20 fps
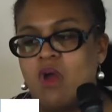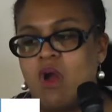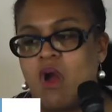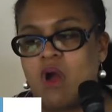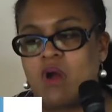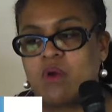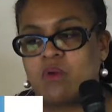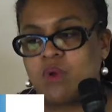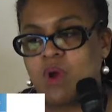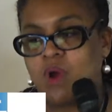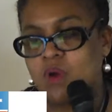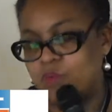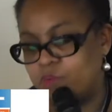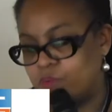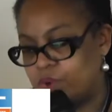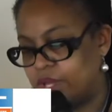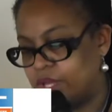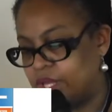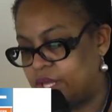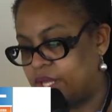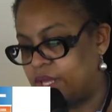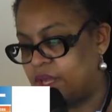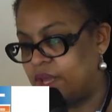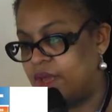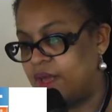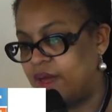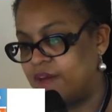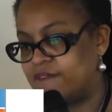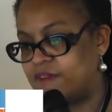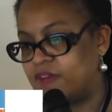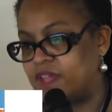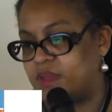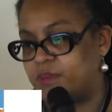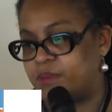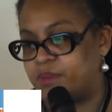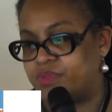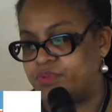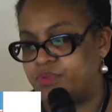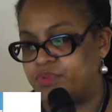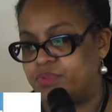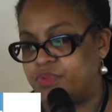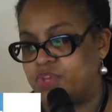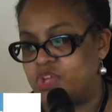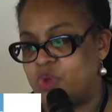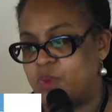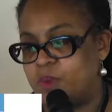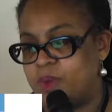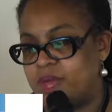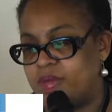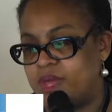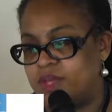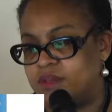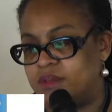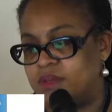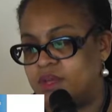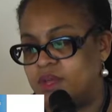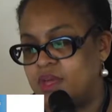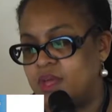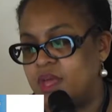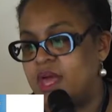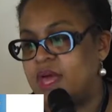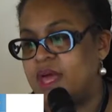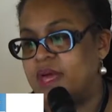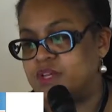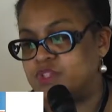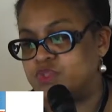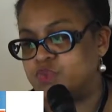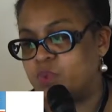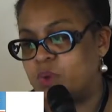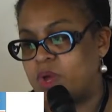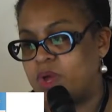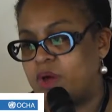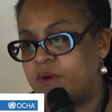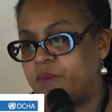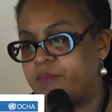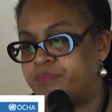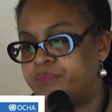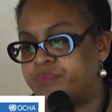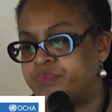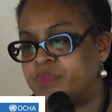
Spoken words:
are really available through the UN as well.